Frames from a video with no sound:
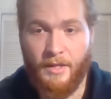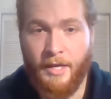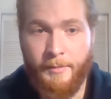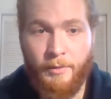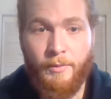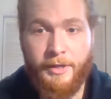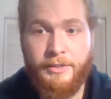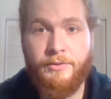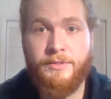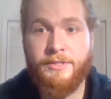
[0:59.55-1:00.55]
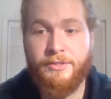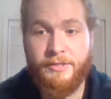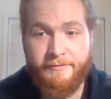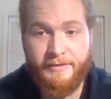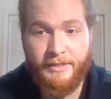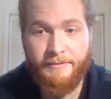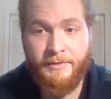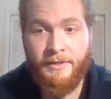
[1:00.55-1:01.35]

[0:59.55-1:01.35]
I'll be working towards a certificate.